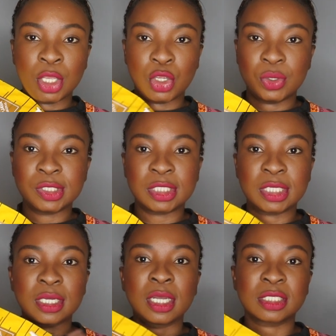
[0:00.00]

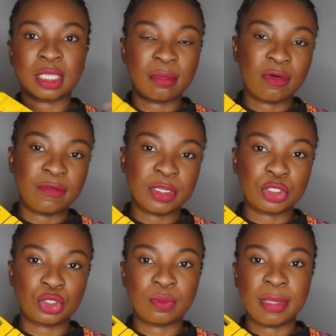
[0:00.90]
using some of it
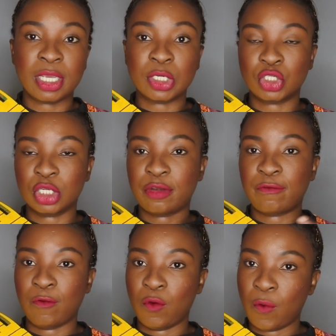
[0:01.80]
to make a shirt
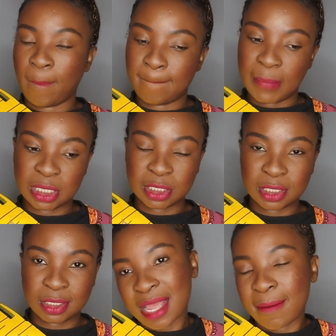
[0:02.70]
for my
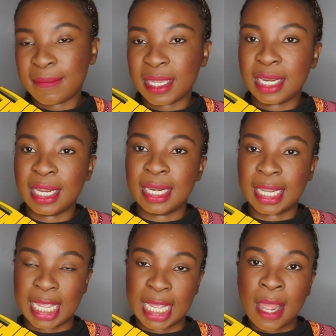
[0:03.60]
sister. I made her
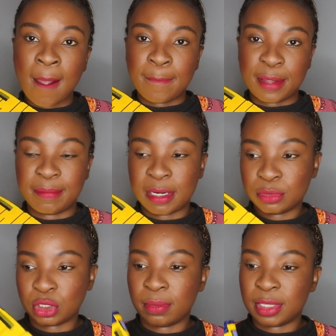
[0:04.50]
like a
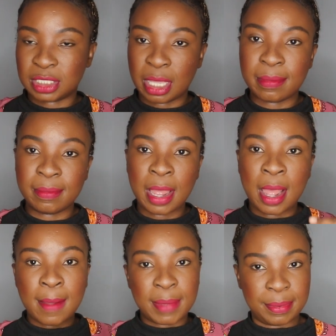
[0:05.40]
peplum top, the same
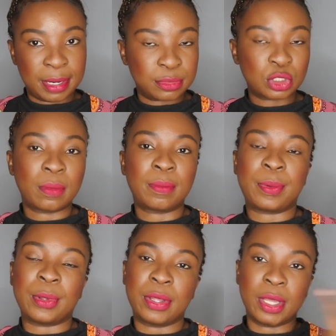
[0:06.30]
peplum top
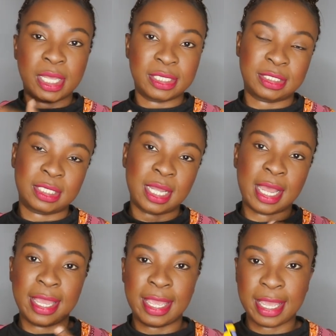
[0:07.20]
as
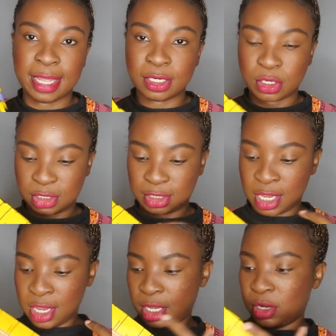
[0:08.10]
I had, because
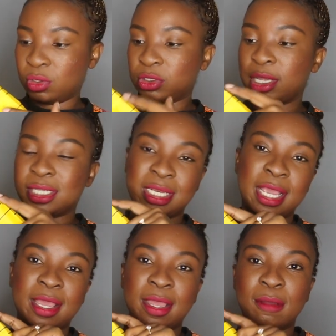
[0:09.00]
it also has
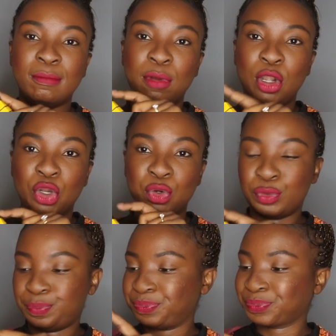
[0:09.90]
like a blue